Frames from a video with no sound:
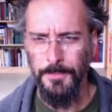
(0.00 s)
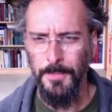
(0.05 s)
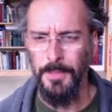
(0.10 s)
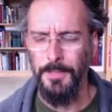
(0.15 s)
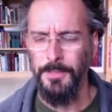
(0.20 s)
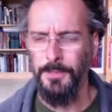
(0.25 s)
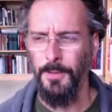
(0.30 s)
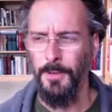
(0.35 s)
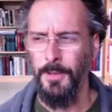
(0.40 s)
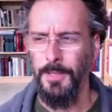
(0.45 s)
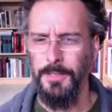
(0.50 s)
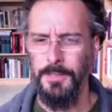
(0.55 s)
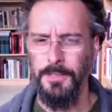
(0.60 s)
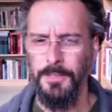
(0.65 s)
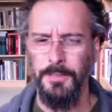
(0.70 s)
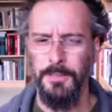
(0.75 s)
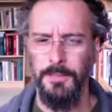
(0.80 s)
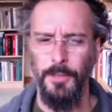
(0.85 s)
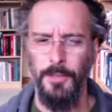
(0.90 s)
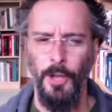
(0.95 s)
And so I
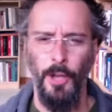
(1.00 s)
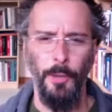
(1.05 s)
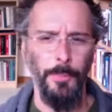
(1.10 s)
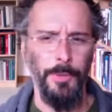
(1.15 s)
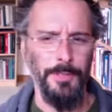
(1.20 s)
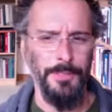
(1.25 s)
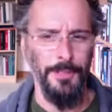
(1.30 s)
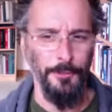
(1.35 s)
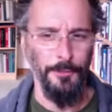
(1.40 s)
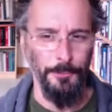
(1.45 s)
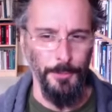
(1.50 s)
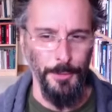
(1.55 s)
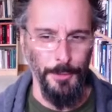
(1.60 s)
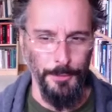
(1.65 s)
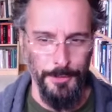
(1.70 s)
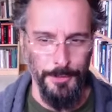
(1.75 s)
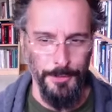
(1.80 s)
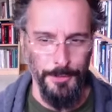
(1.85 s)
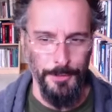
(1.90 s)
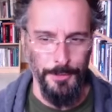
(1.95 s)
taught myself
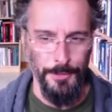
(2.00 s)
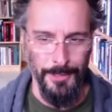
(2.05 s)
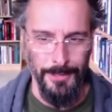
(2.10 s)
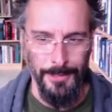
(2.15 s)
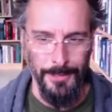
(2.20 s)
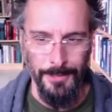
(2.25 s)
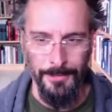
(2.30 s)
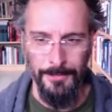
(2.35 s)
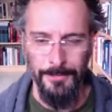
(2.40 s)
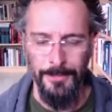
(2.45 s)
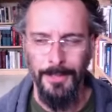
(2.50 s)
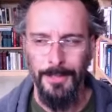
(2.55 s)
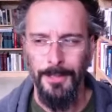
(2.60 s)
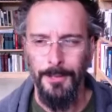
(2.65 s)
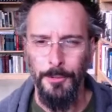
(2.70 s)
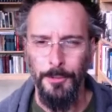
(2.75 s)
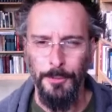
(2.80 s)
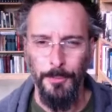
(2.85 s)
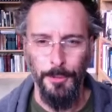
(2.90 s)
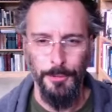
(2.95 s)
music and
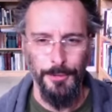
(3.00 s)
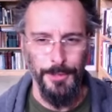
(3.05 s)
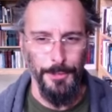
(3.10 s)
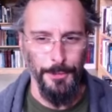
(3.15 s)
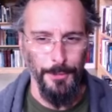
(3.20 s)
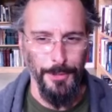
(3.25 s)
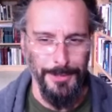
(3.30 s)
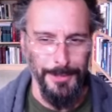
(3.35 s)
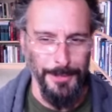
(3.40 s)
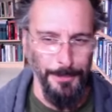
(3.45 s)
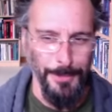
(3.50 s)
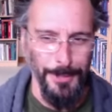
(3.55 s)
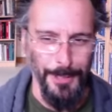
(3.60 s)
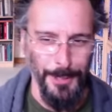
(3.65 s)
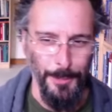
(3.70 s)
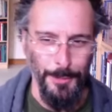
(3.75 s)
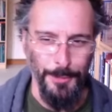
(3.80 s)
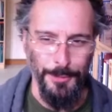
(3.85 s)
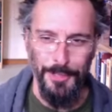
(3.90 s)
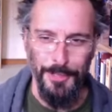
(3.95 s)
was mostly interested in being
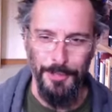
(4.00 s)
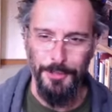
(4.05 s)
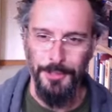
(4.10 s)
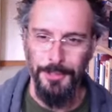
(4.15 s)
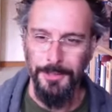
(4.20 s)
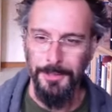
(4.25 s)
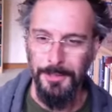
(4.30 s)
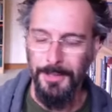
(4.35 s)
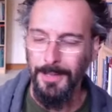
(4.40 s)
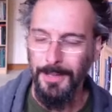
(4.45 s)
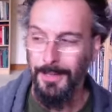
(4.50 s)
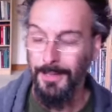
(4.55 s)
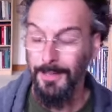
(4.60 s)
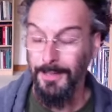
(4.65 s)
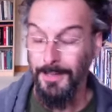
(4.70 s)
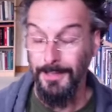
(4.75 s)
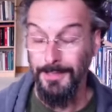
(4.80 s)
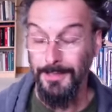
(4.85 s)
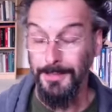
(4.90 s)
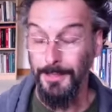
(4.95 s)
a musician
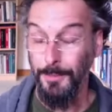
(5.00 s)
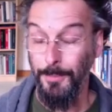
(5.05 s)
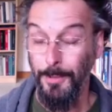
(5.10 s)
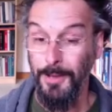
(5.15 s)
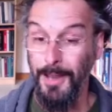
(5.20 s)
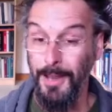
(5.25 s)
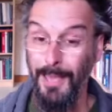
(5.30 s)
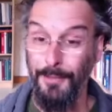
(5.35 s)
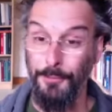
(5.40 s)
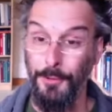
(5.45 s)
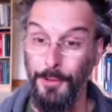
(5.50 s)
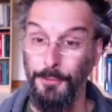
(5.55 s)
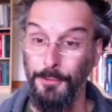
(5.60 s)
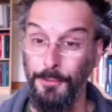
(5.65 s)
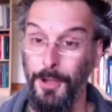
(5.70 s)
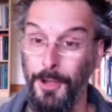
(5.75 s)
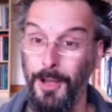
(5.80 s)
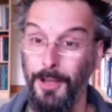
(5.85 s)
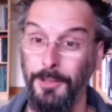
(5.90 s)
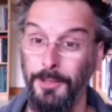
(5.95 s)
until about halfway through
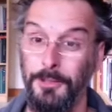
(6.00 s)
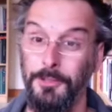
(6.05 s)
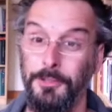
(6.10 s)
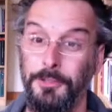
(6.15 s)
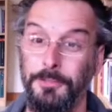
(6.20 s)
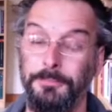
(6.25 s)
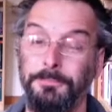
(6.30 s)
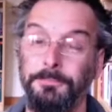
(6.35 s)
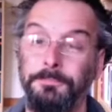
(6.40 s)
college.